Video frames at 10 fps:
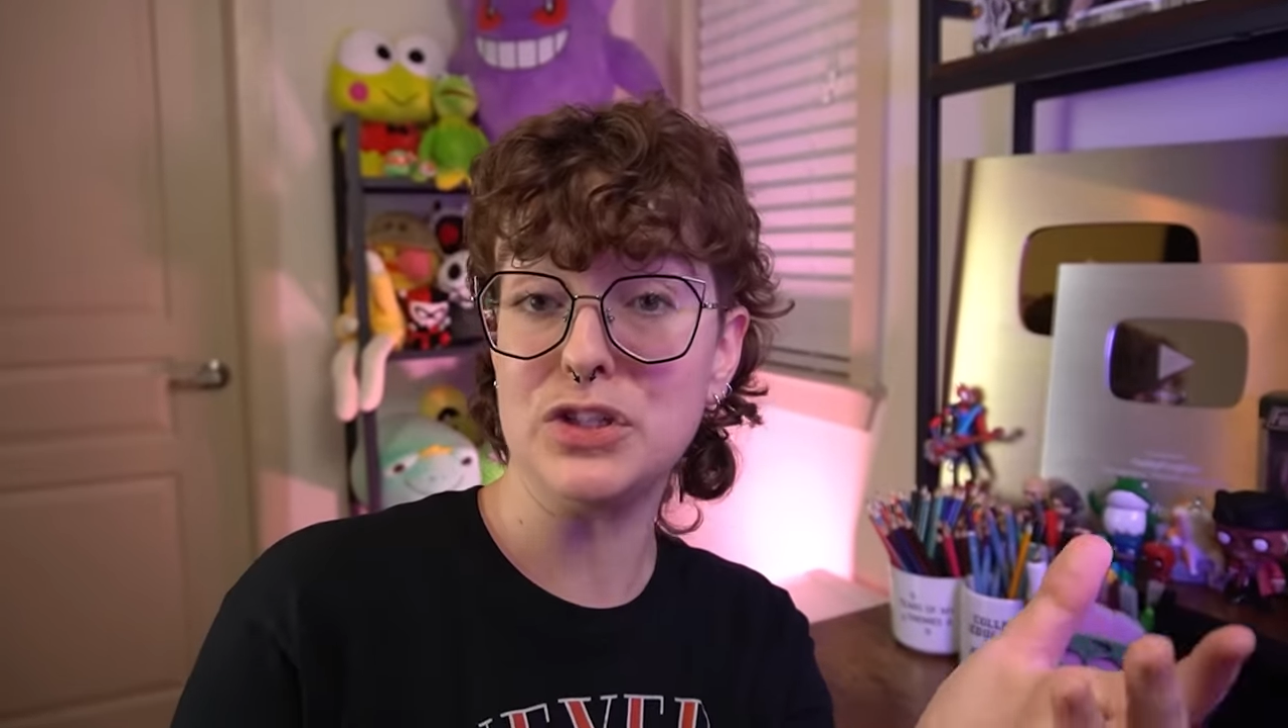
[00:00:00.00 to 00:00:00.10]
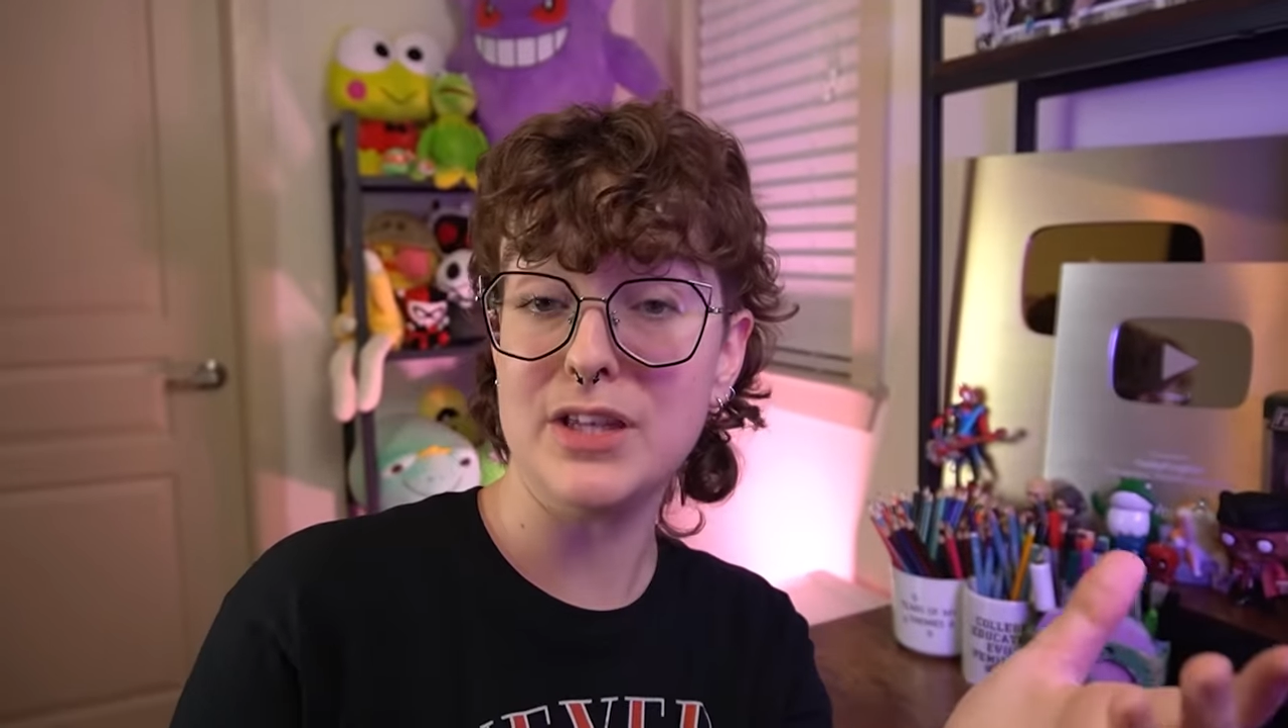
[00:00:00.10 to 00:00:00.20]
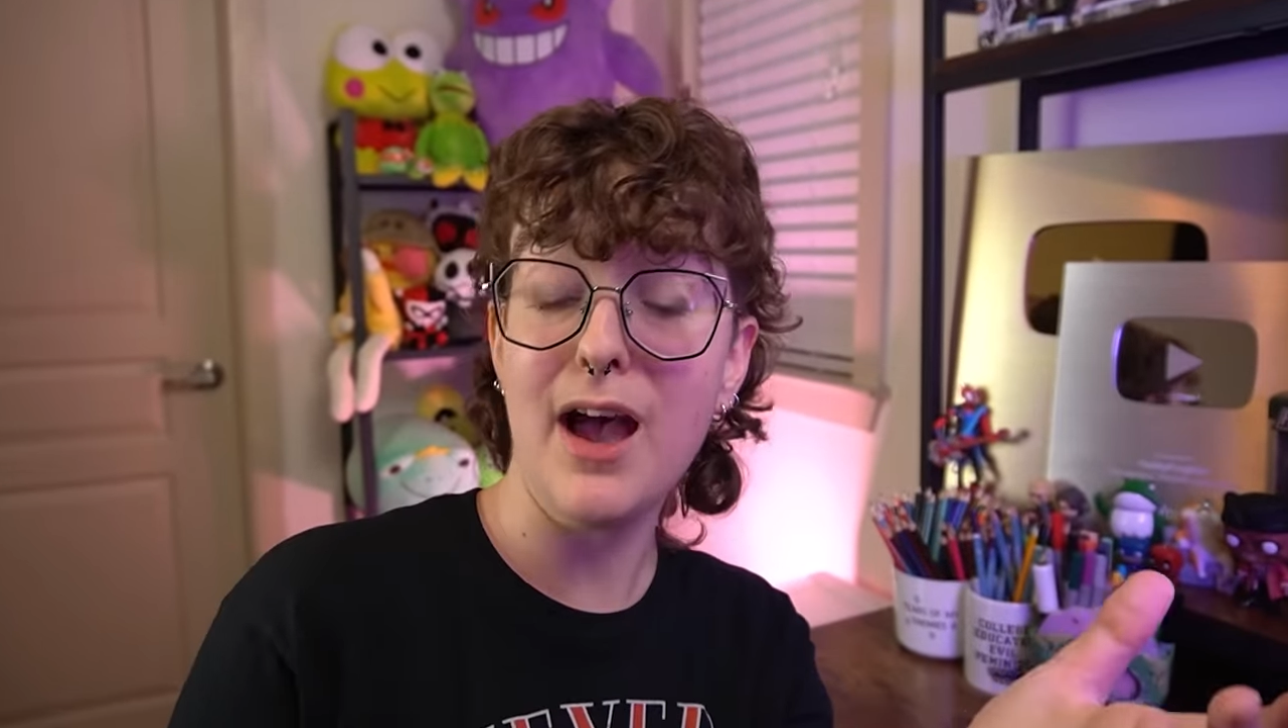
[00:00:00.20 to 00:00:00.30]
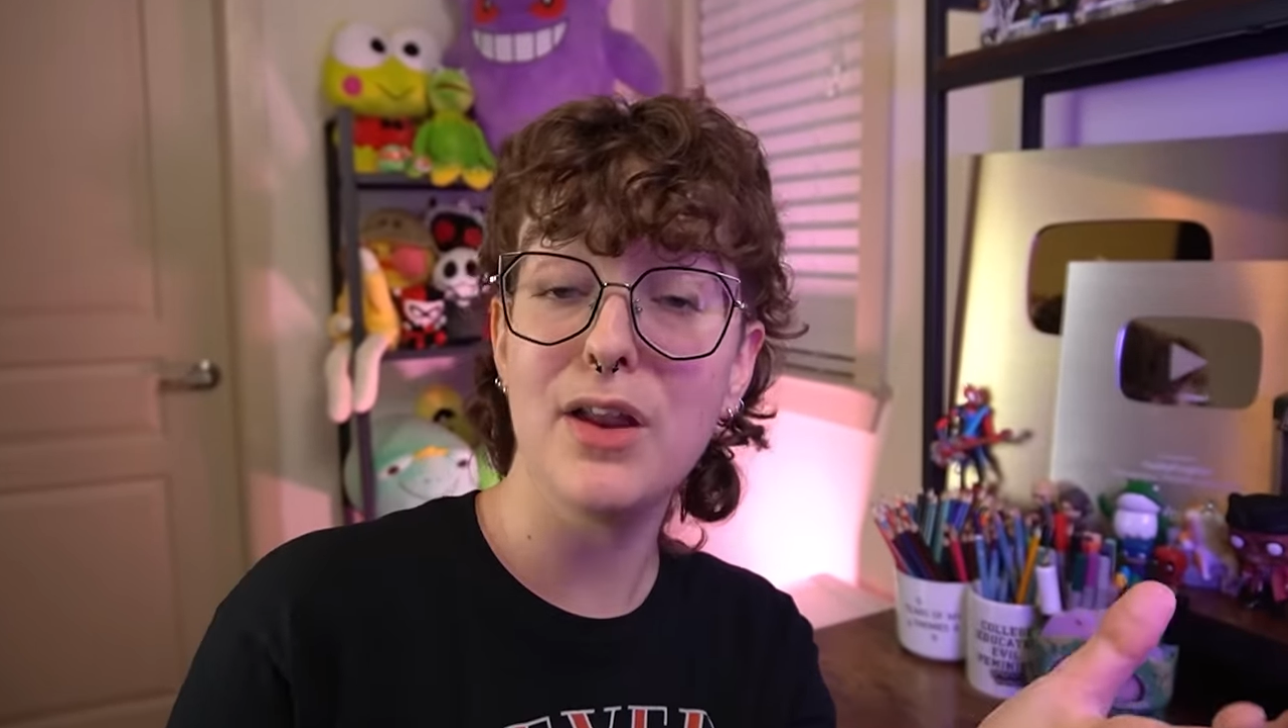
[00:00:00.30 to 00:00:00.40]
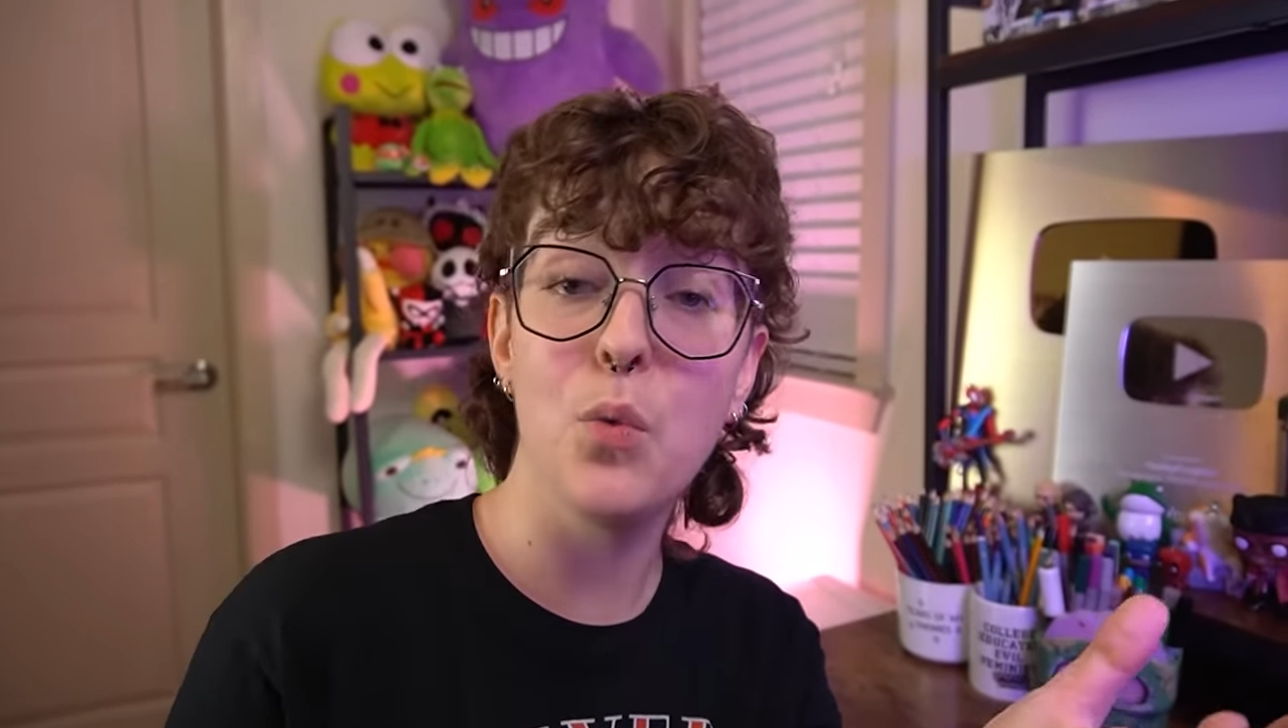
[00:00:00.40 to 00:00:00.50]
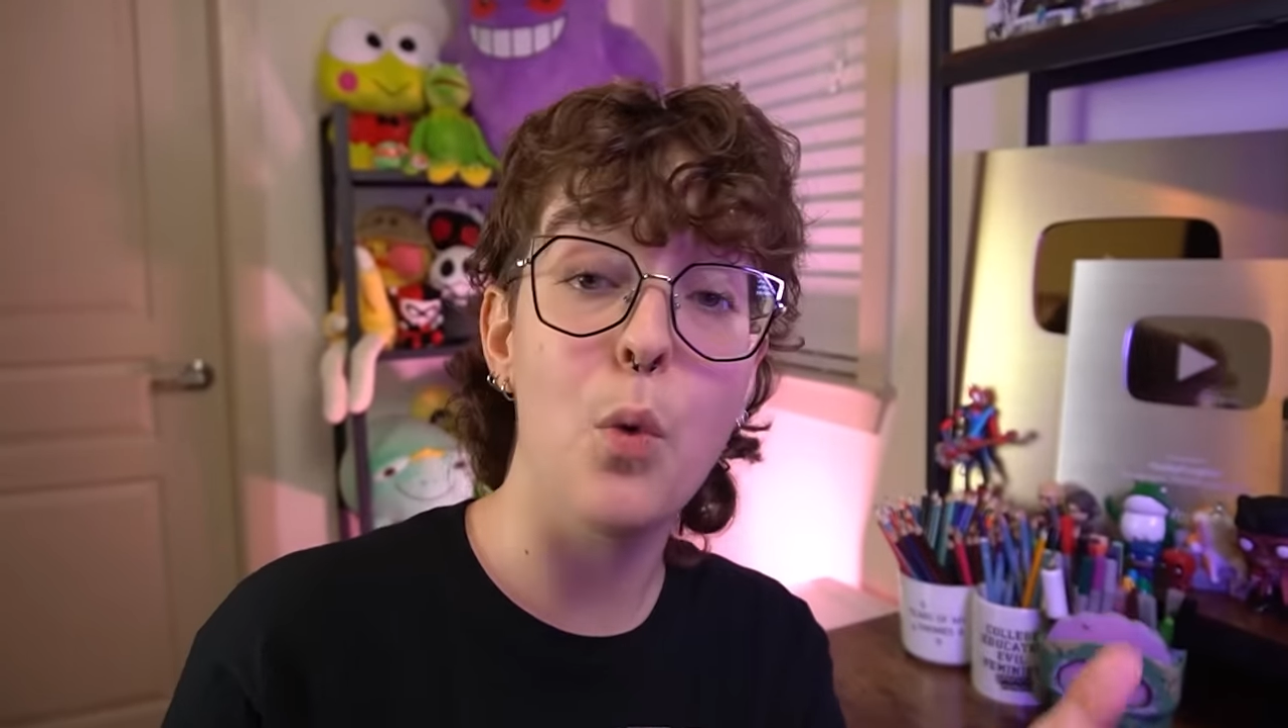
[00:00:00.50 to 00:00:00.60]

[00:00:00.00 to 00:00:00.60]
son